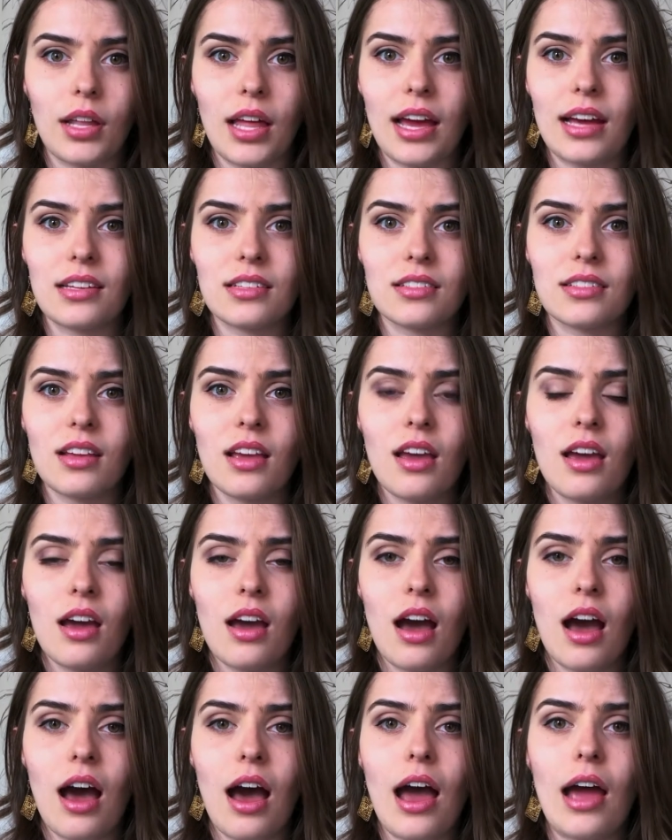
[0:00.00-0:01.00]
as,
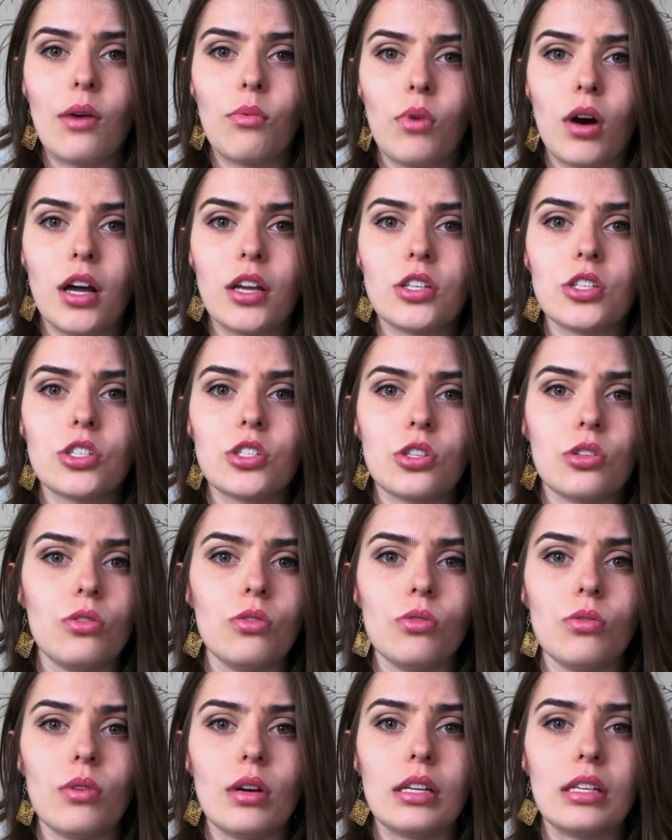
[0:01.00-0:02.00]
I want
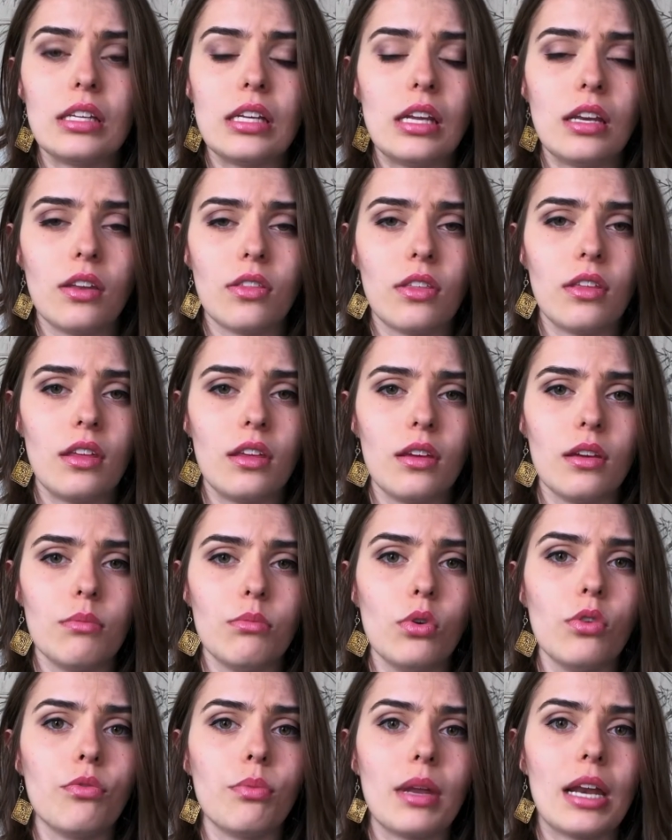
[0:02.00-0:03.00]
to lead the
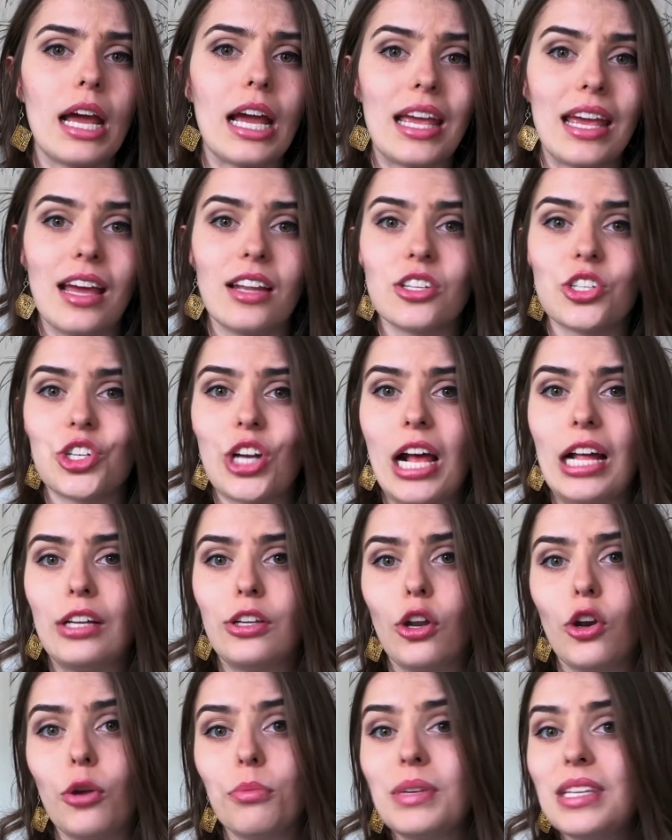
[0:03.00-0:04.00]
movement against
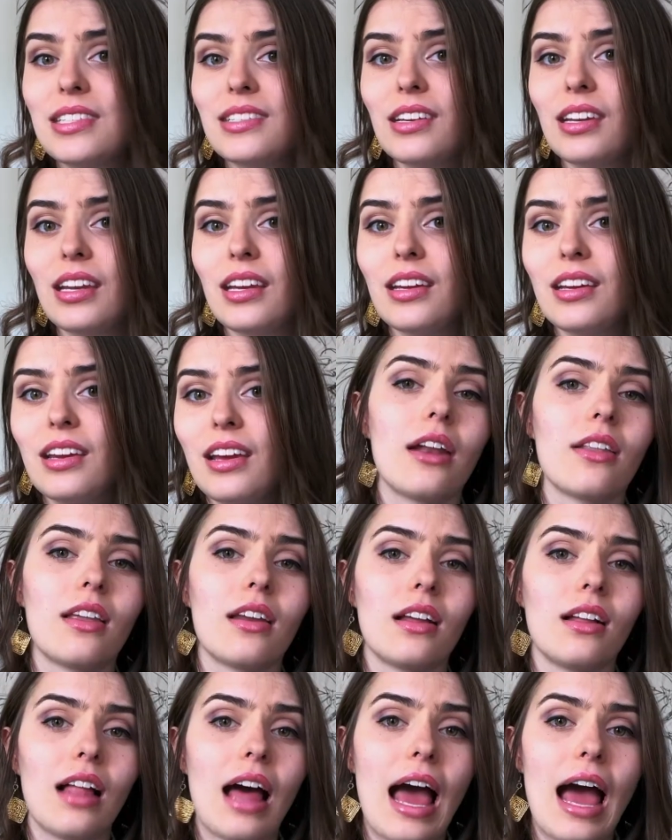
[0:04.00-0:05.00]
childhood obesity, then
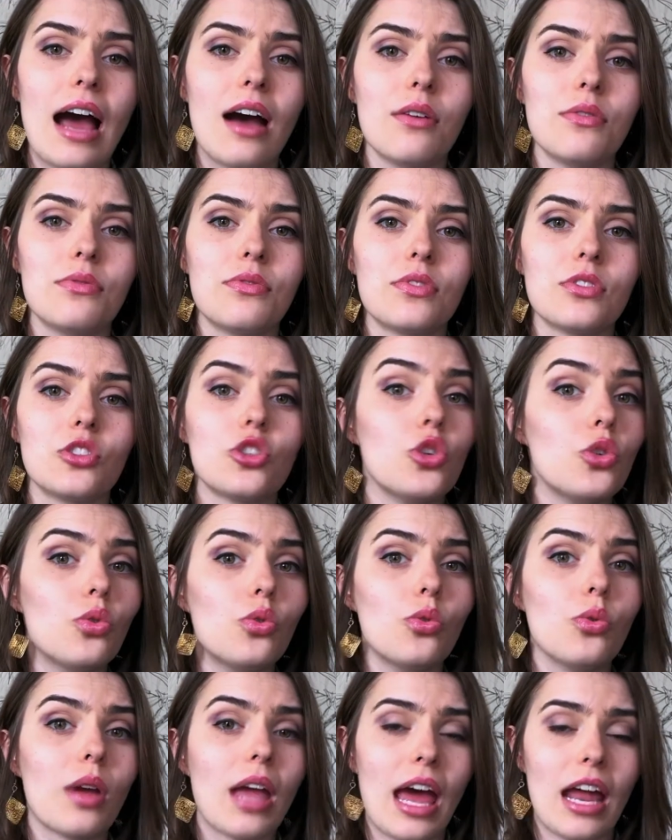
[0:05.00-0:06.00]
you'll have
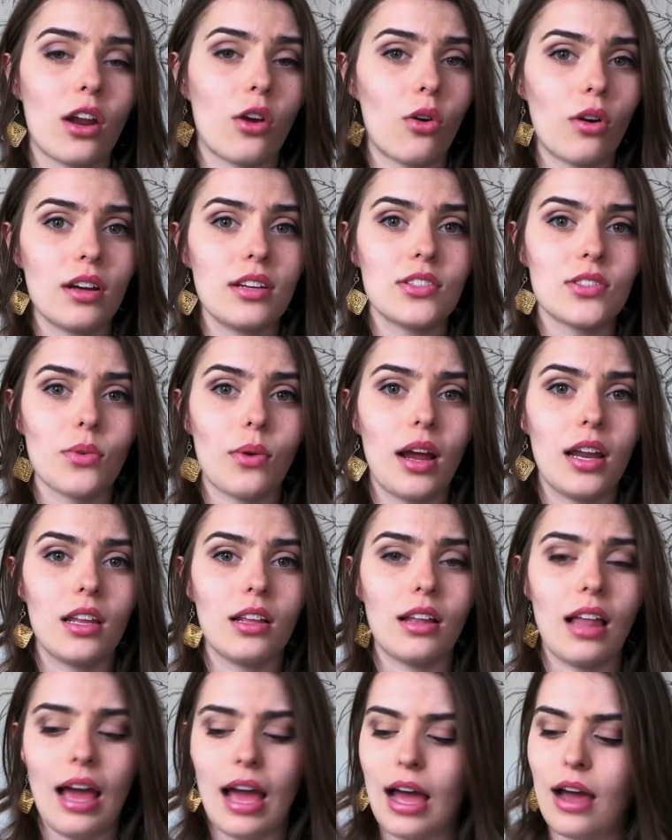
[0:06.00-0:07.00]
2 categories, right?
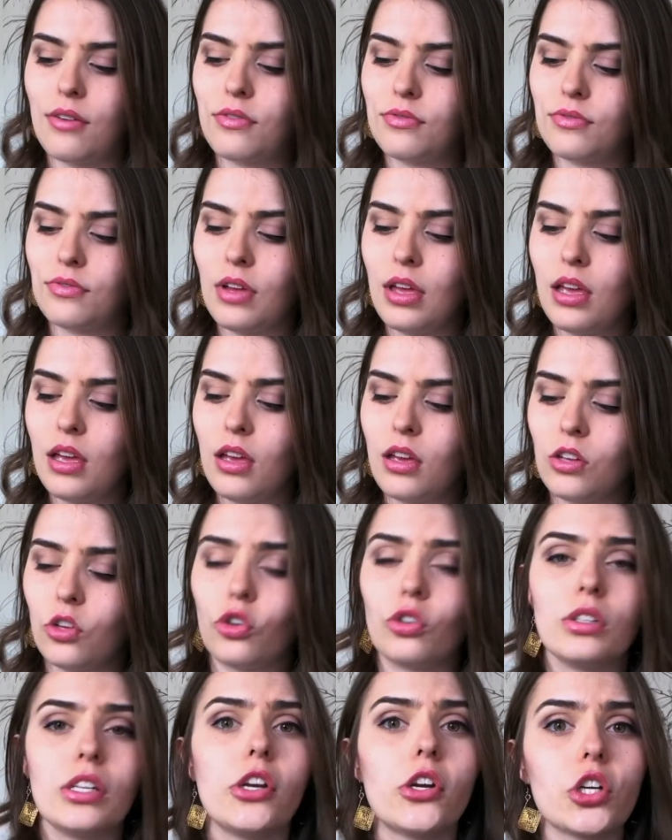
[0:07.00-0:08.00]
You'll have your
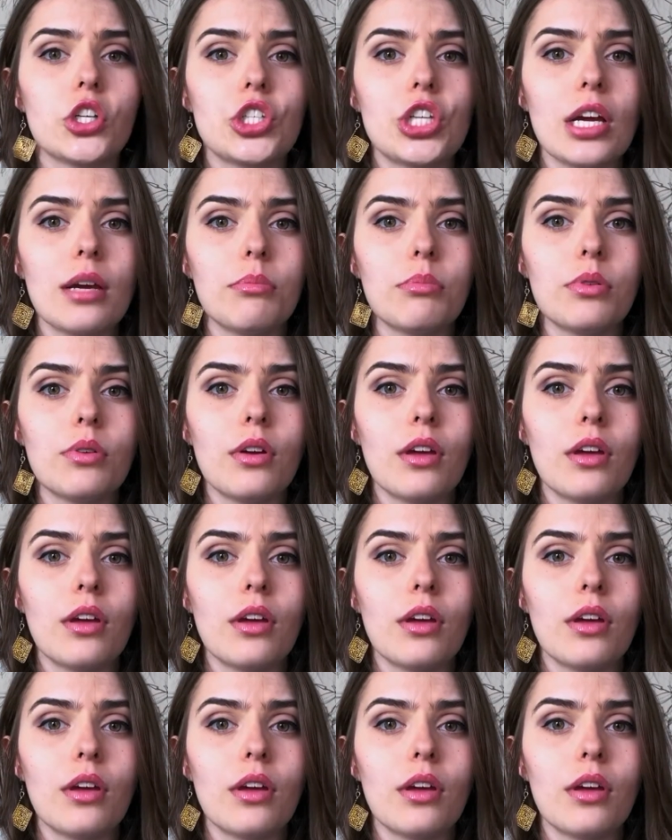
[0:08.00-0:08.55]
leadership